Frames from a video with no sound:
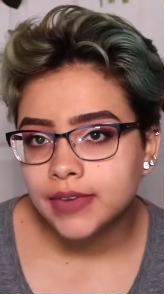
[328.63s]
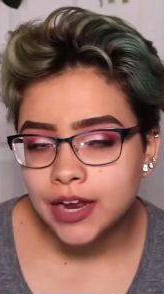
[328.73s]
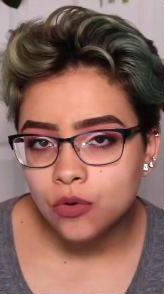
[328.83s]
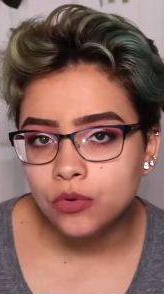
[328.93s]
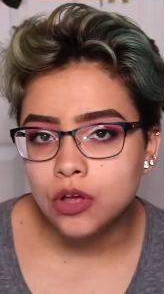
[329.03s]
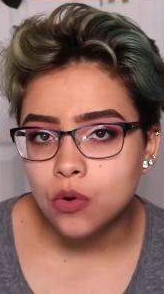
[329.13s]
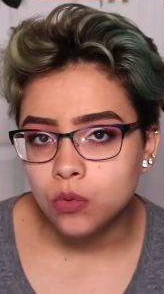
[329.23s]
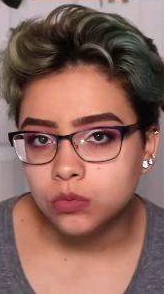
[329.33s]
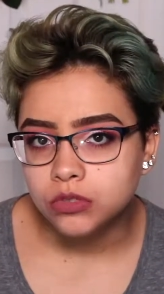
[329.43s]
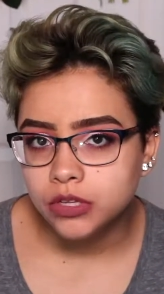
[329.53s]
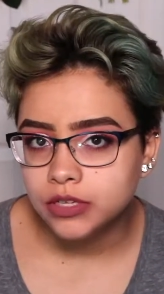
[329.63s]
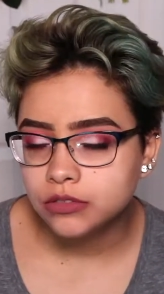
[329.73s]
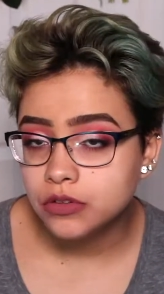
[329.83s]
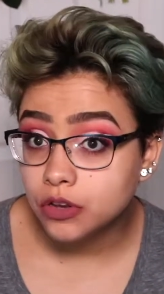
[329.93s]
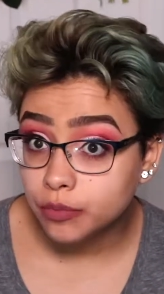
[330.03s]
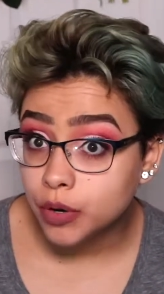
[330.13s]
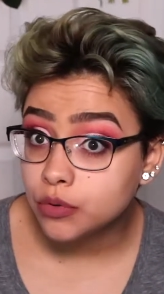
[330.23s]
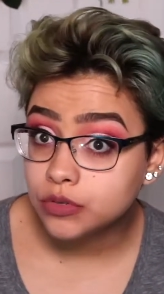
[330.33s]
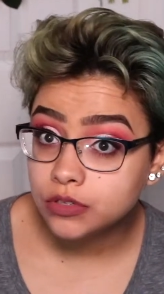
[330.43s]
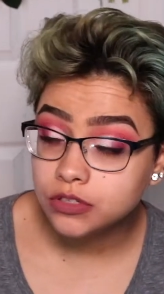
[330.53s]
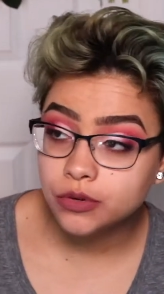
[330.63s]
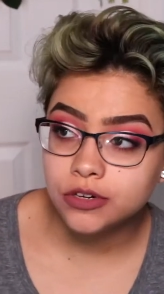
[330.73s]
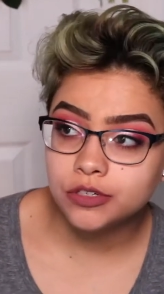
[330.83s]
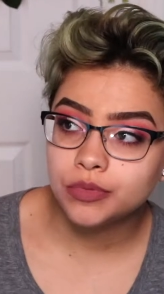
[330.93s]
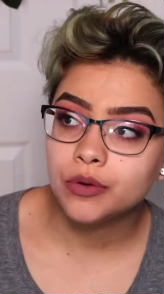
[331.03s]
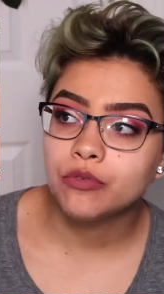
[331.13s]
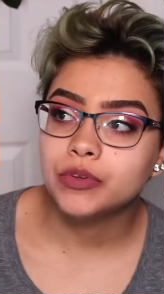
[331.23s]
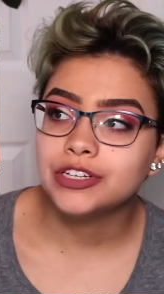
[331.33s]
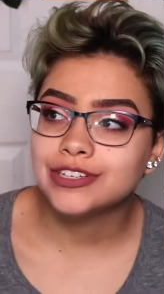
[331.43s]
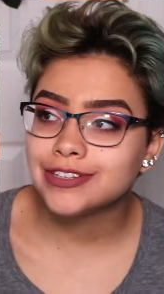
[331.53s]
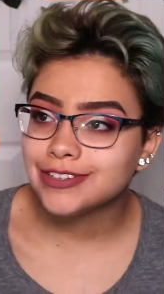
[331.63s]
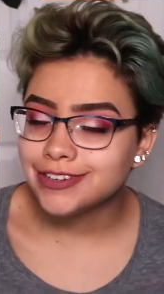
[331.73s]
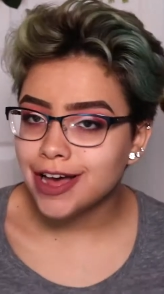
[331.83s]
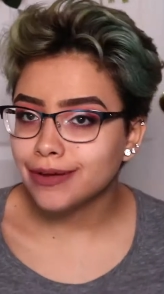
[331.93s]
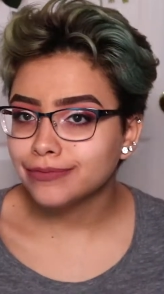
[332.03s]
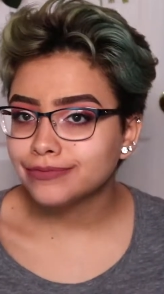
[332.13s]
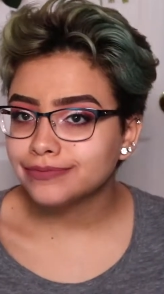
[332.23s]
I don't go click to their post, so I should probably just stop.